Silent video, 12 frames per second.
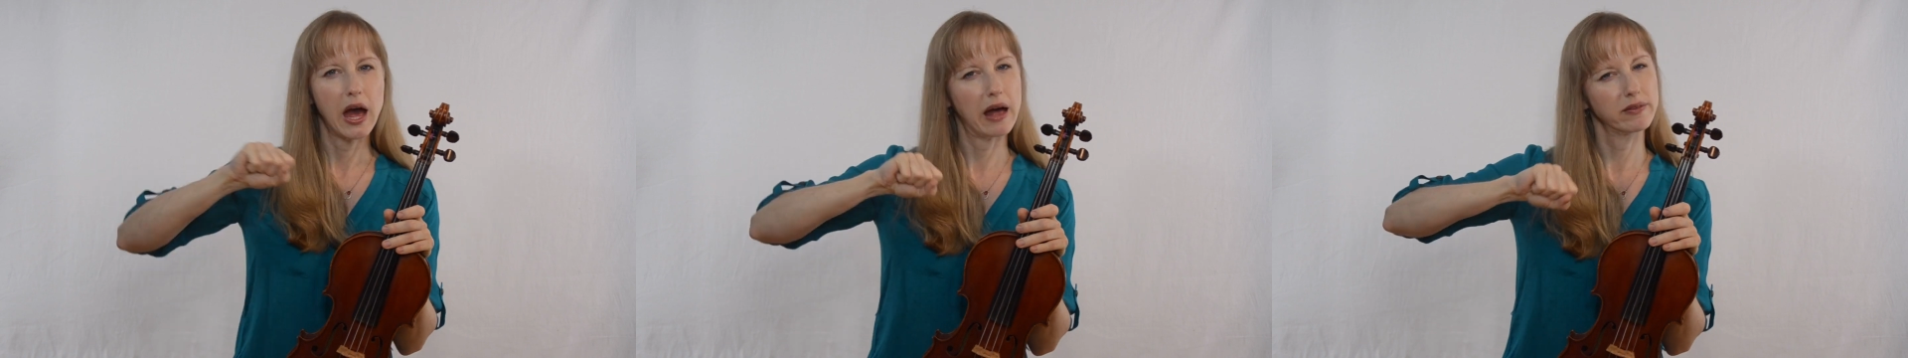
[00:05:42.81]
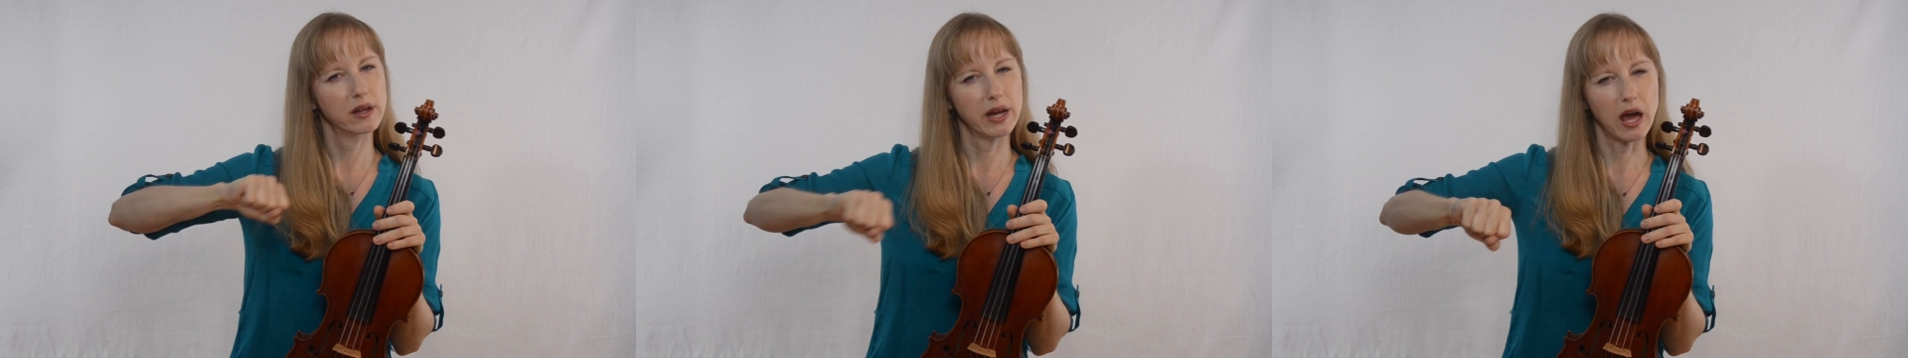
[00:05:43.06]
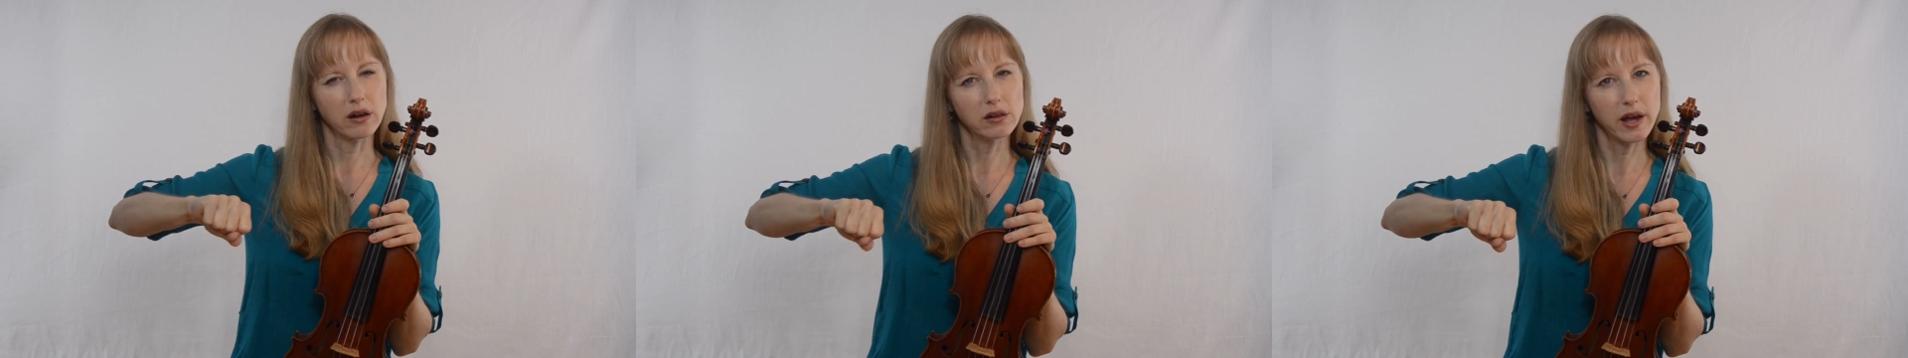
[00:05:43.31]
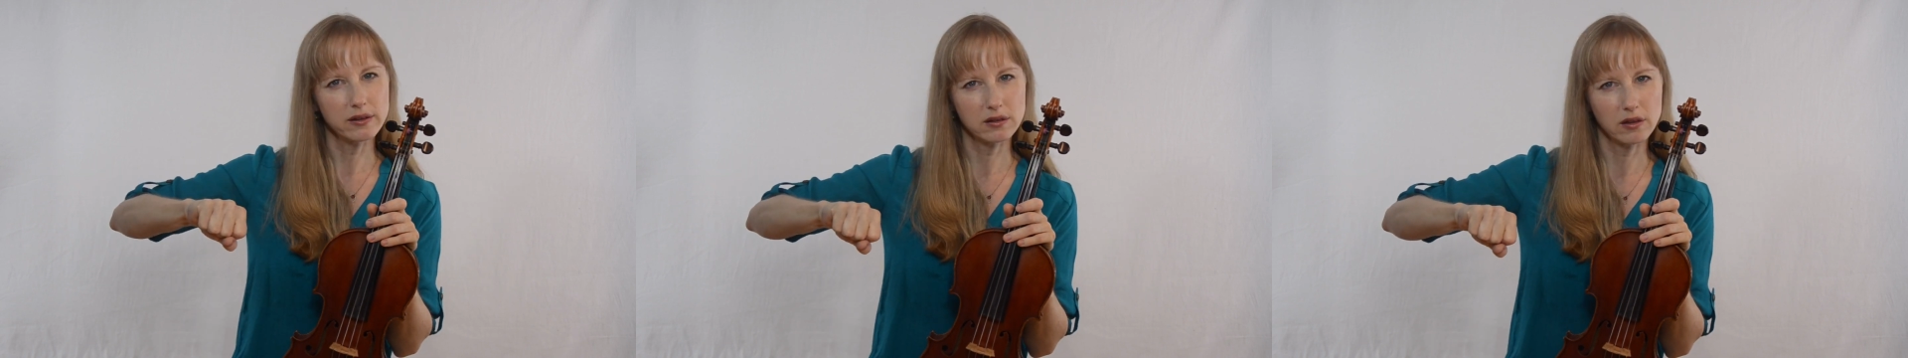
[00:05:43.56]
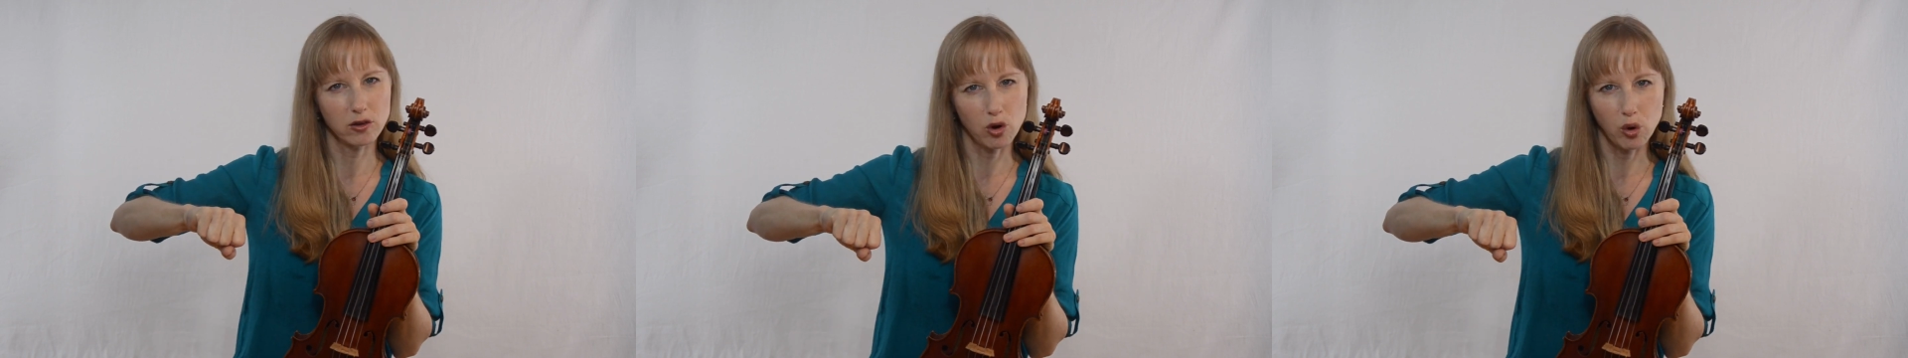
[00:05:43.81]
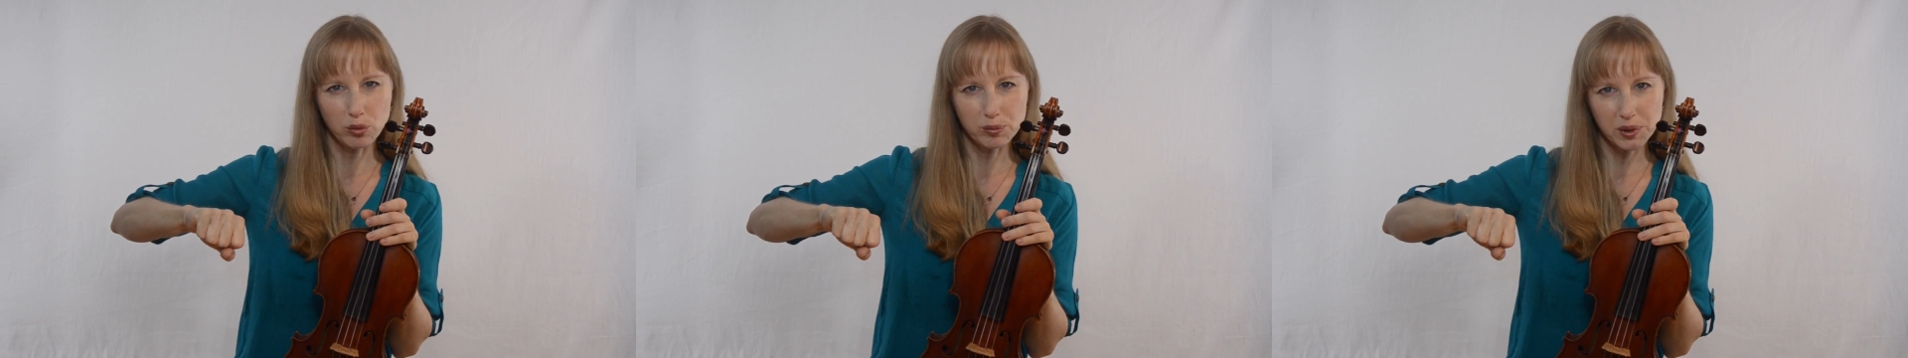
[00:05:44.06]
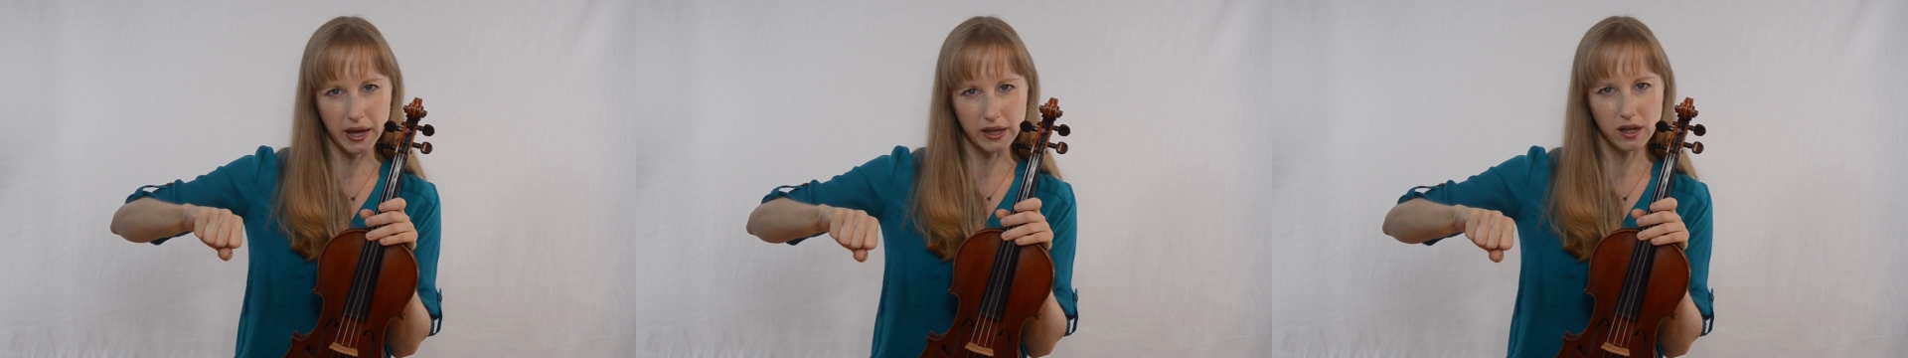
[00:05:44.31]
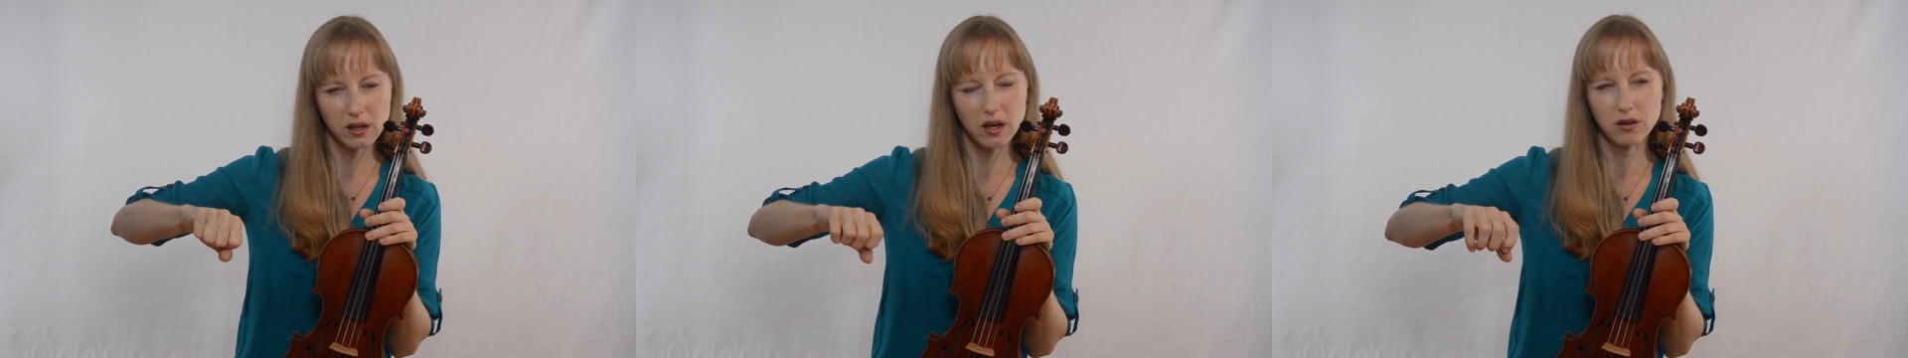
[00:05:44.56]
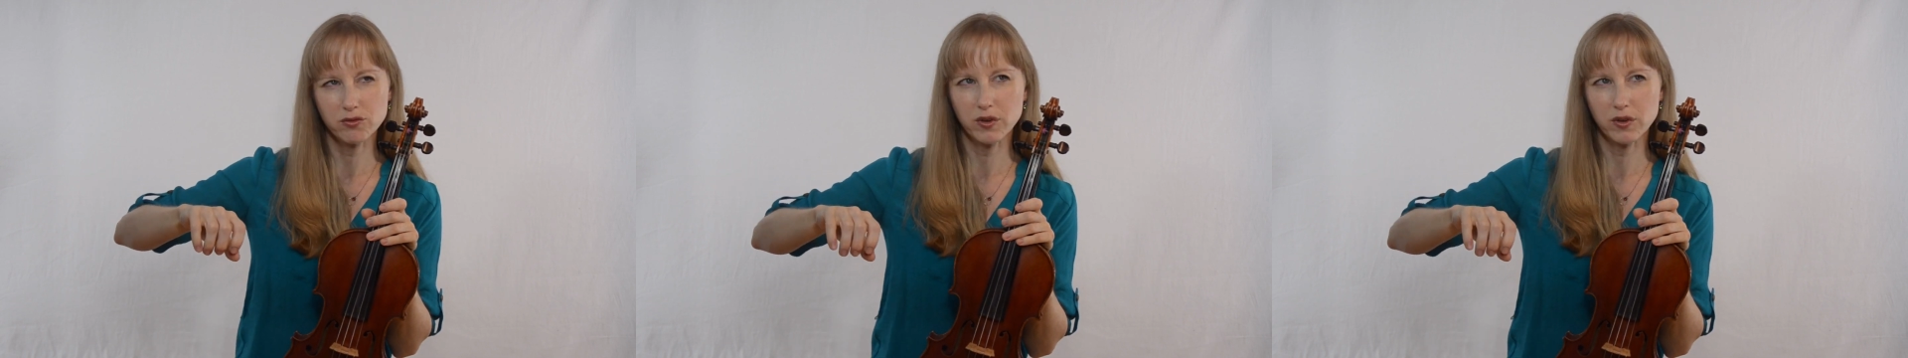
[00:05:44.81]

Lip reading: and then analyzing their own playing and